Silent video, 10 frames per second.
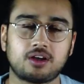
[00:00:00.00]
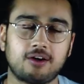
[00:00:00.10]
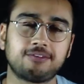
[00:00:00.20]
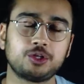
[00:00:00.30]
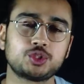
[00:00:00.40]

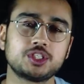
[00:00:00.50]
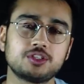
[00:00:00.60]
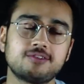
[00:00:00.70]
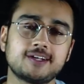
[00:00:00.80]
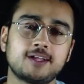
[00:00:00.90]
A
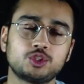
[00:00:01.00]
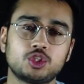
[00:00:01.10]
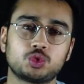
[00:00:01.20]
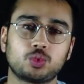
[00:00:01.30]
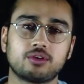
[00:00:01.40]
flow-sensitive
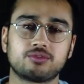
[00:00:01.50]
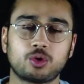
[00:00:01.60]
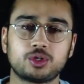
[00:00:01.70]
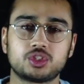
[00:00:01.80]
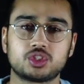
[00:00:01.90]
analysis would have
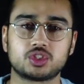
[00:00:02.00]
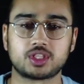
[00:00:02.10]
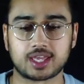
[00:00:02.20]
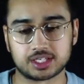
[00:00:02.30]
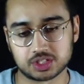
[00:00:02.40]

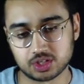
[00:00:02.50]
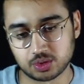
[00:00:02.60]
noticed that